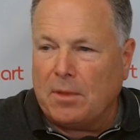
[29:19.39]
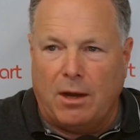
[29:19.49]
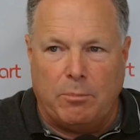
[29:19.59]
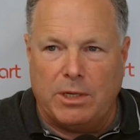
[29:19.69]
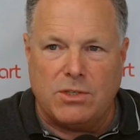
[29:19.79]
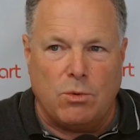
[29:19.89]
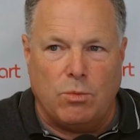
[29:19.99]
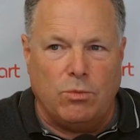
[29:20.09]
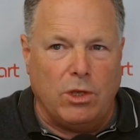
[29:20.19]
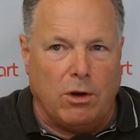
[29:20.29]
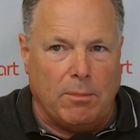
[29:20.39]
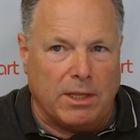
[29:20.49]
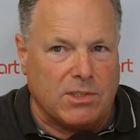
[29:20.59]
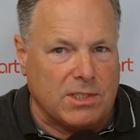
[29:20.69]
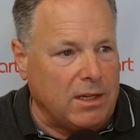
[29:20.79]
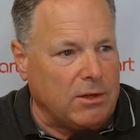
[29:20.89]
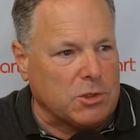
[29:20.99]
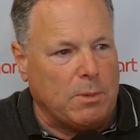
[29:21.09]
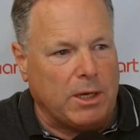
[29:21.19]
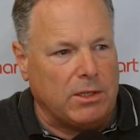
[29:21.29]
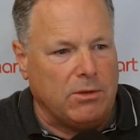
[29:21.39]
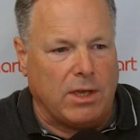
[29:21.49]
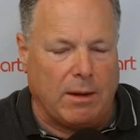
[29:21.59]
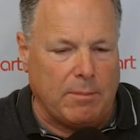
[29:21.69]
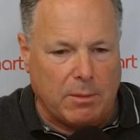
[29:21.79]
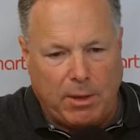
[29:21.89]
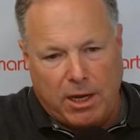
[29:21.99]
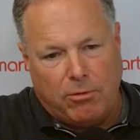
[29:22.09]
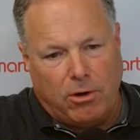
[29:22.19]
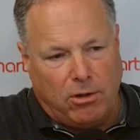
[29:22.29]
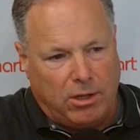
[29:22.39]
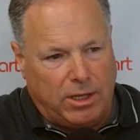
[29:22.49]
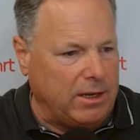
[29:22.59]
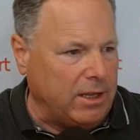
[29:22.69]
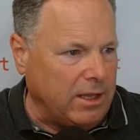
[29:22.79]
a busy you know month sales but you got to make payroll and